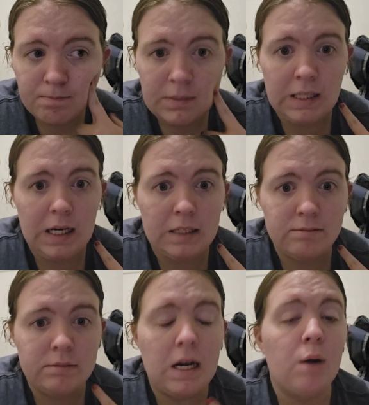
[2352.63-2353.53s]
yeah,
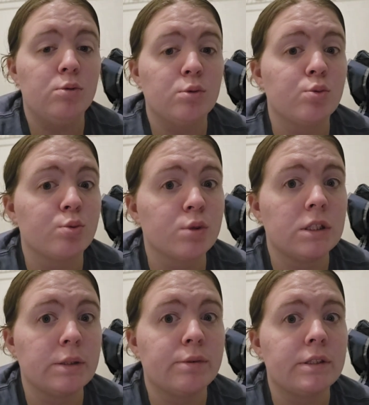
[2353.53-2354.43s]
I would
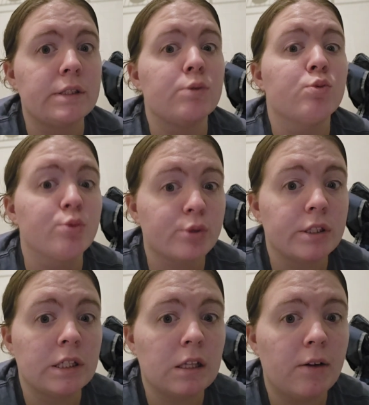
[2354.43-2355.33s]
really, really,
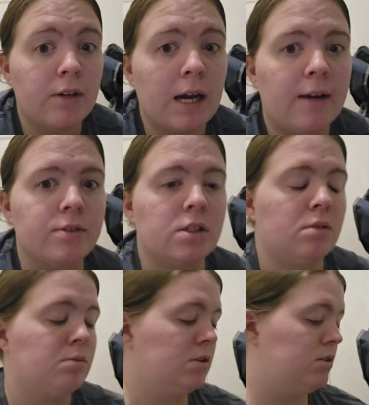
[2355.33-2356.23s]
really love to have some.